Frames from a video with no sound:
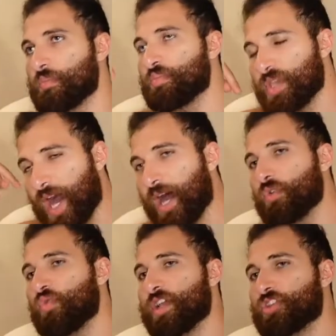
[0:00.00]

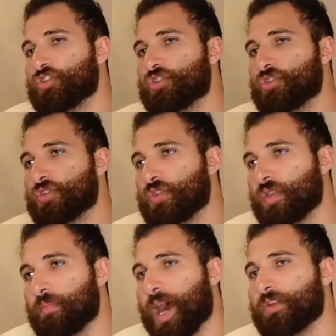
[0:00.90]
beyond which
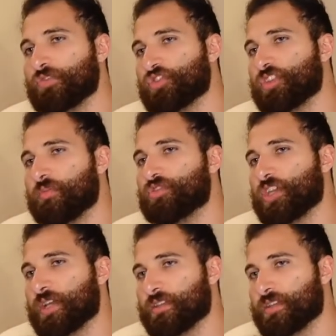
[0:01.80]
the modern
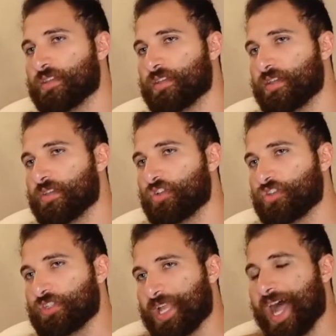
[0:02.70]
subject
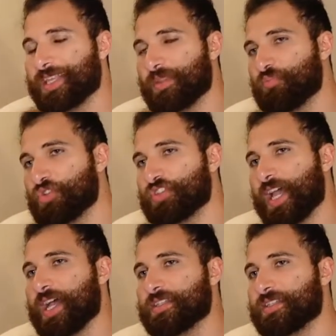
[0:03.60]
does not
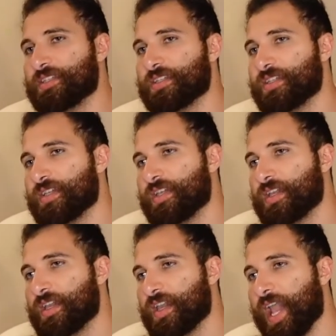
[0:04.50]
possess
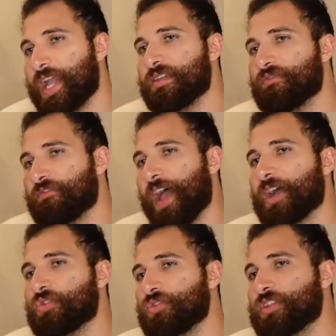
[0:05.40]
any
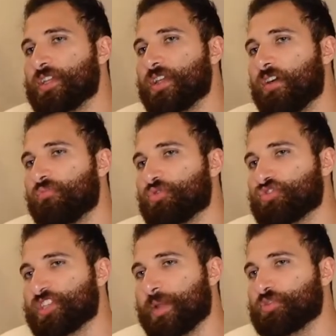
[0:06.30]
faculty of
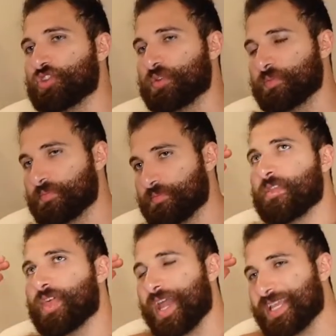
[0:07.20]
perception
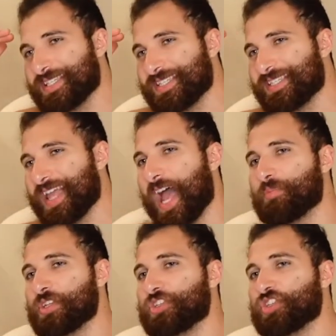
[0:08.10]
that
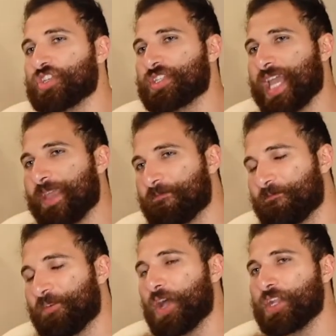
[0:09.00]
establishes a
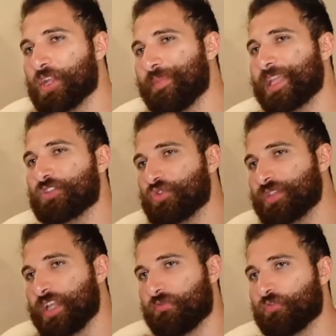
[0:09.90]
fundamental
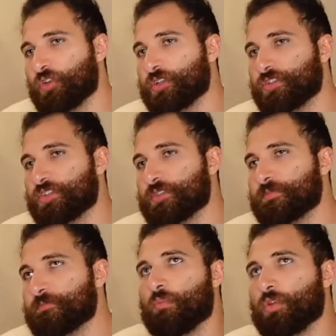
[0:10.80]

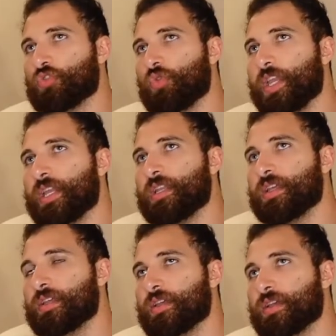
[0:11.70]
difference
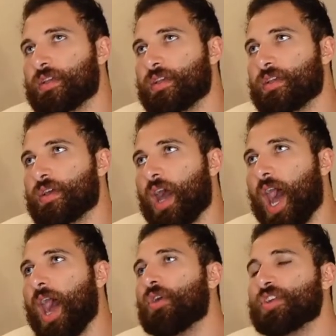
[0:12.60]
between
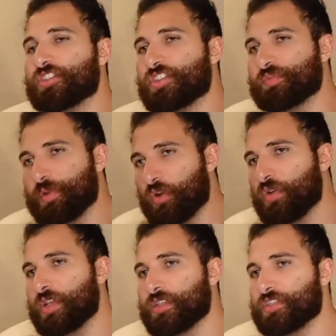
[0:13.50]
our
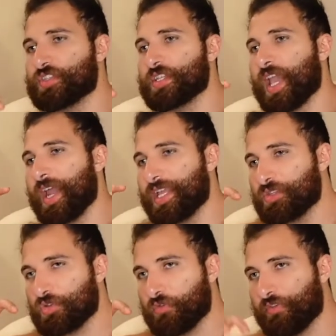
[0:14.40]
experience and
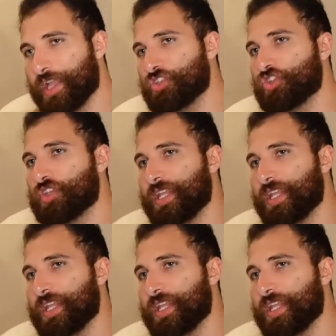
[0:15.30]
intervention